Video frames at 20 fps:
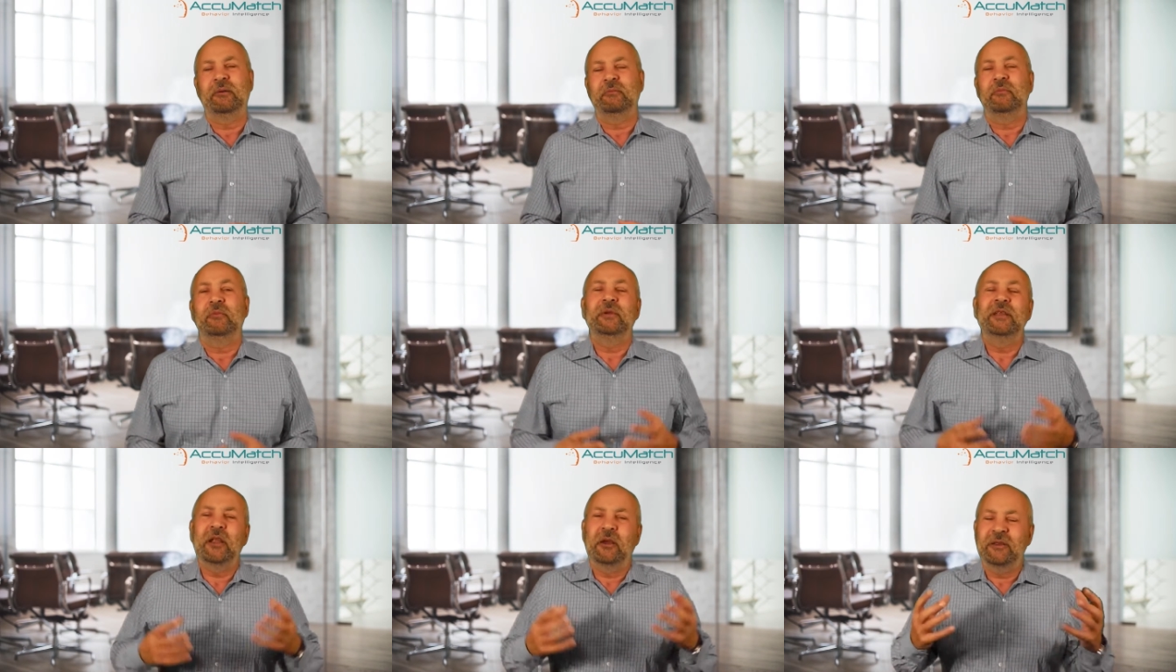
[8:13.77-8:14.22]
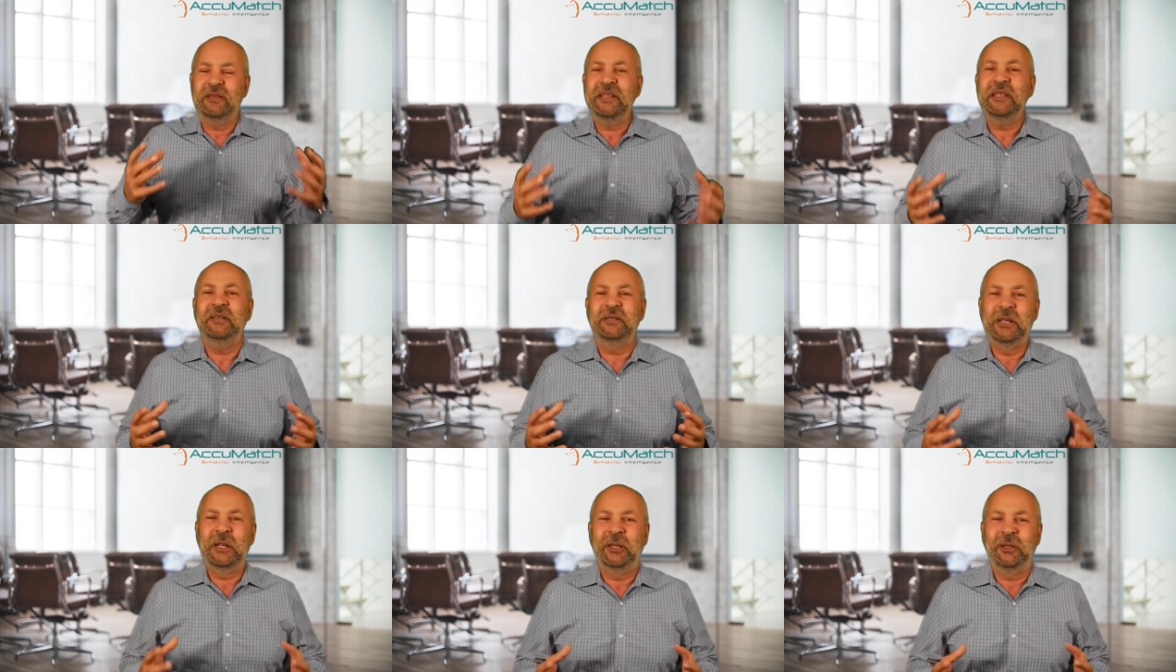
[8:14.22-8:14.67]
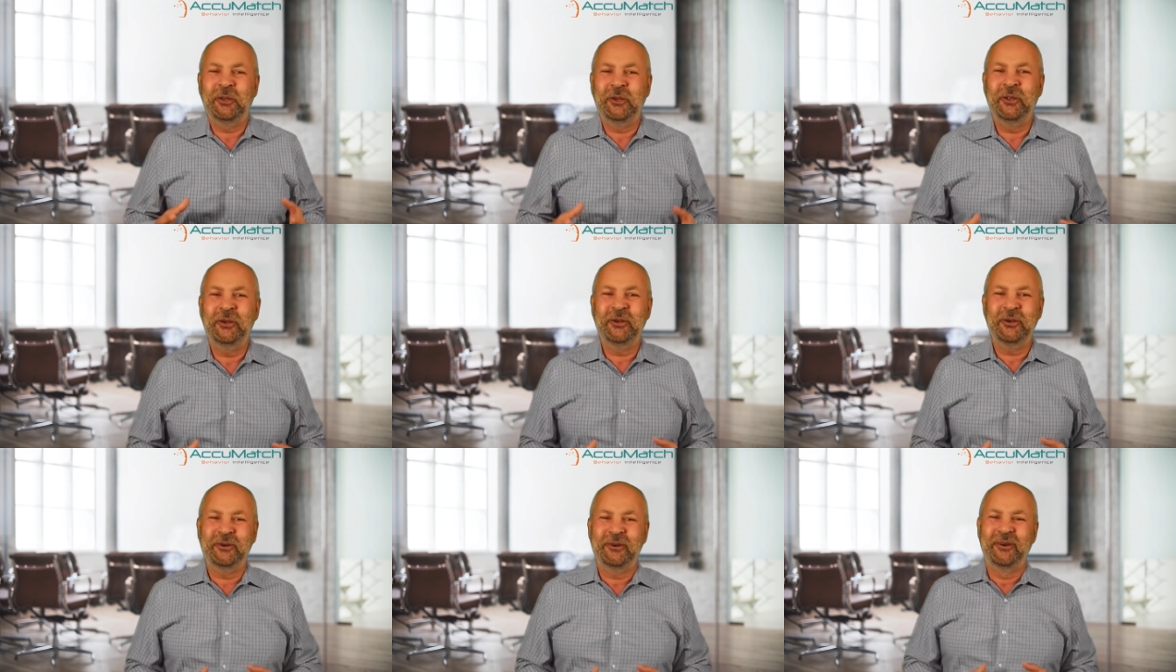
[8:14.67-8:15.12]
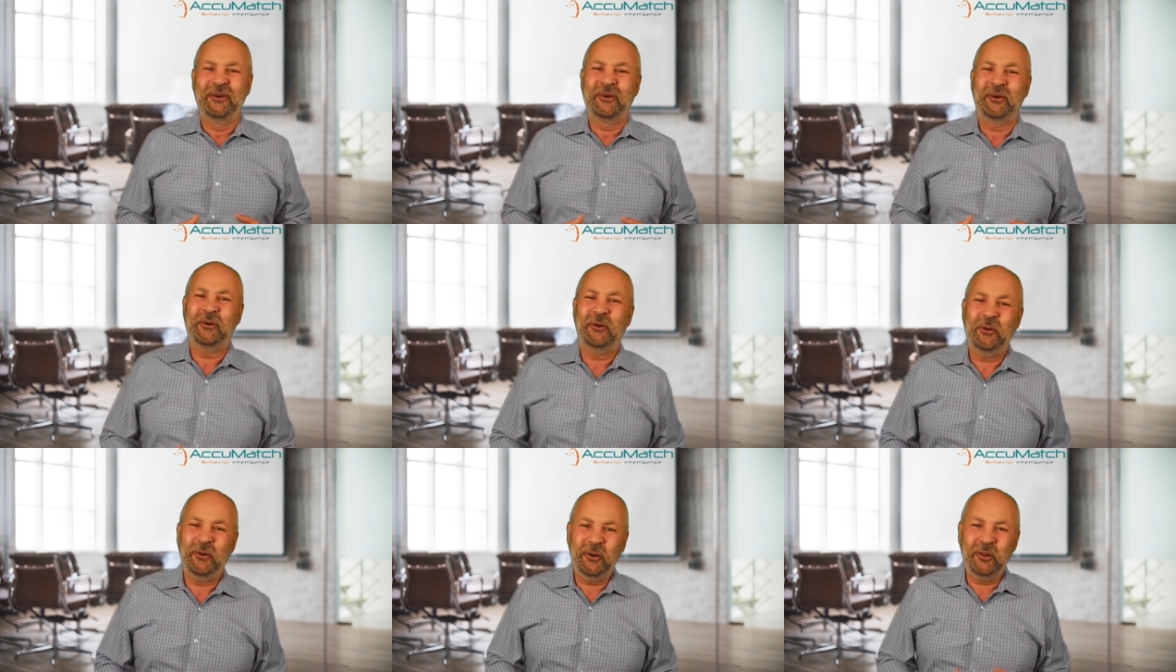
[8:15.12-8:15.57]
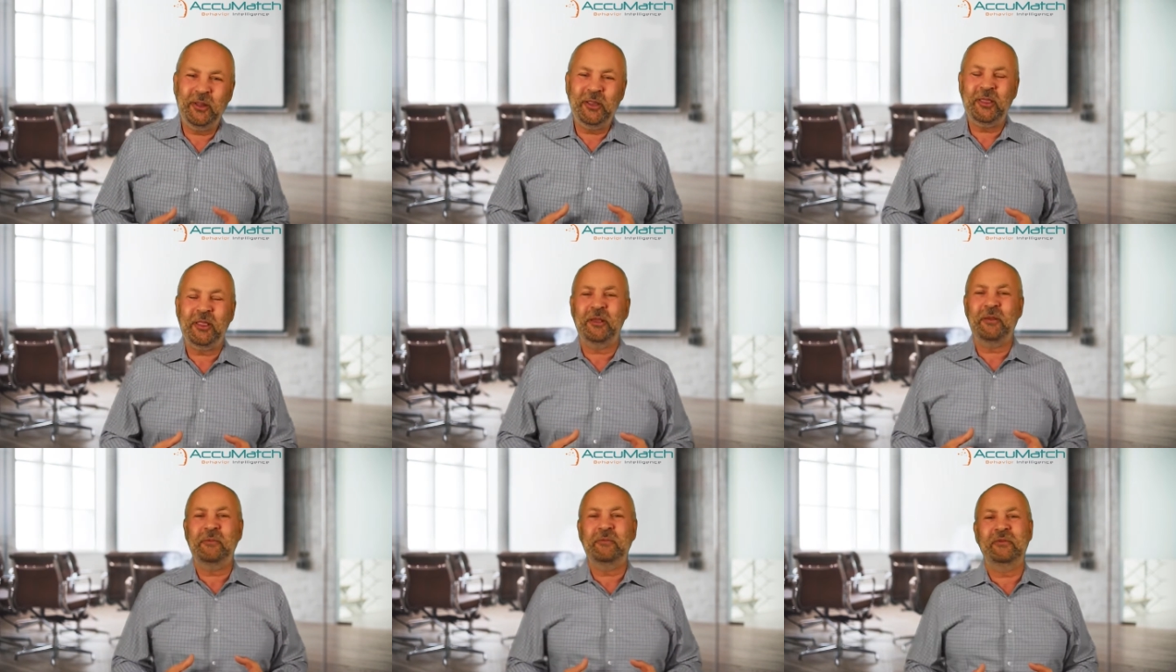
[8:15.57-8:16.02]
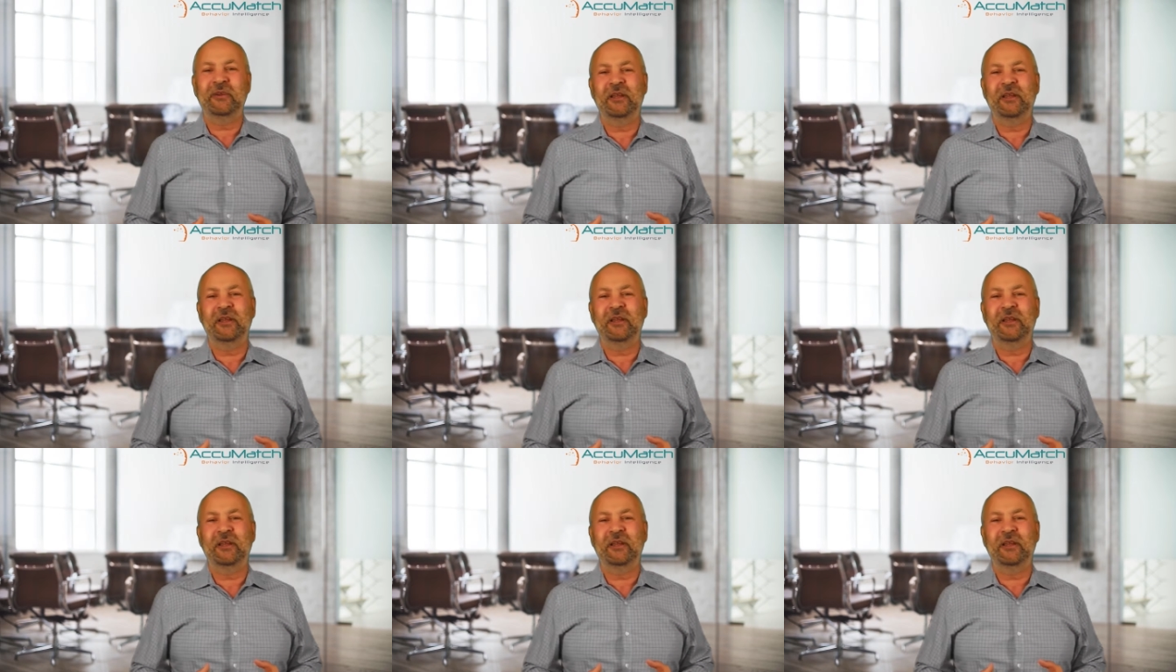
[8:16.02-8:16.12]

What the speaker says: we don't need to learn all of them.